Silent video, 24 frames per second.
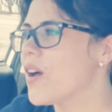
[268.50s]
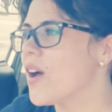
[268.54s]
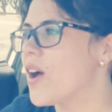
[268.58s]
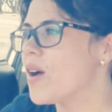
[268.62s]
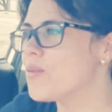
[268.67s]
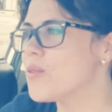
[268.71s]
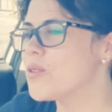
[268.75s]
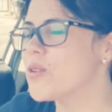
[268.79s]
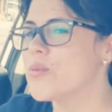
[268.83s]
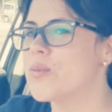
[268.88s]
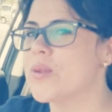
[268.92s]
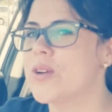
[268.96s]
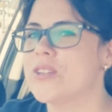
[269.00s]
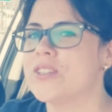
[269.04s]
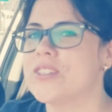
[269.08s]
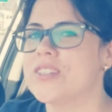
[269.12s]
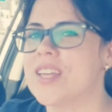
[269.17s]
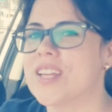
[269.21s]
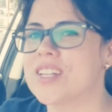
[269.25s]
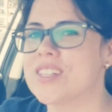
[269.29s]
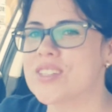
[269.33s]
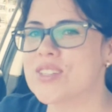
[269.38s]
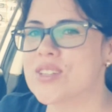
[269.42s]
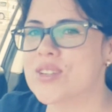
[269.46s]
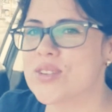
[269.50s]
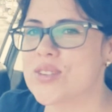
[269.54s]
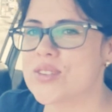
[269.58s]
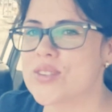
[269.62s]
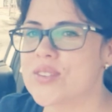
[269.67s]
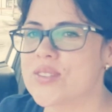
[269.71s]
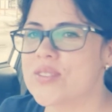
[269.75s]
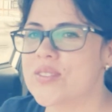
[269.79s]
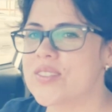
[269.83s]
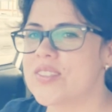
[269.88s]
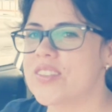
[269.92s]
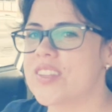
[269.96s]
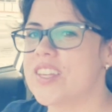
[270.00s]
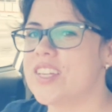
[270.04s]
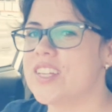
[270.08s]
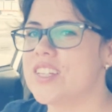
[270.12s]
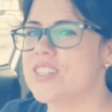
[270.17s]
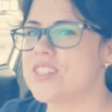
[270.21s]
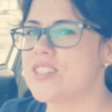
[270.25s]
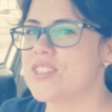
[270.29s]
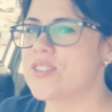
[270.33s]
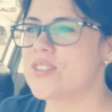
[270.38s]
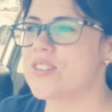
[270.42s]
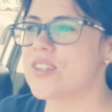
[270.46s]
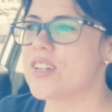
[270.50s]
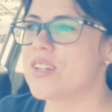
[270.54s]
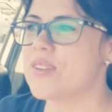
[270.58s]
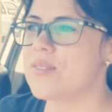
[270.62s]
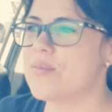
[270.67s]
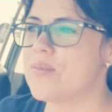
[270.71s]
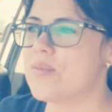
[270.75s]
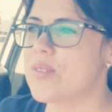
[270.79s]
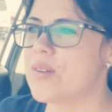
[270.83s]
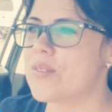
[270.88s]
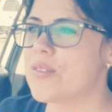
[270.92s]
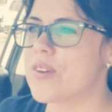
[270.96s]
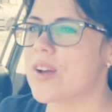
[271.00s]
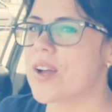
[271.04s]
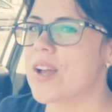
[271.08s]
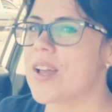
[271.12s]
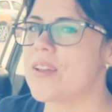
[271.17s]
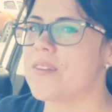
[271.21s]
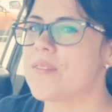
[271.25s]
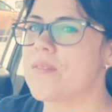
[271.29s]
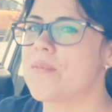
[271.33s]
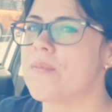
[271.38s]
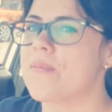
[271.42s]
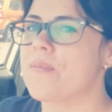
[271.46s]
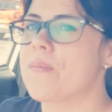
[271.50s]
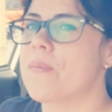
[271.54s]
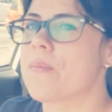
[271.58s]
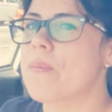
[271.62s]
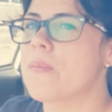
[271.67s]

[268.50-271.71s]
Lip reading: I'm almost at school. Enjoy. Bye bye.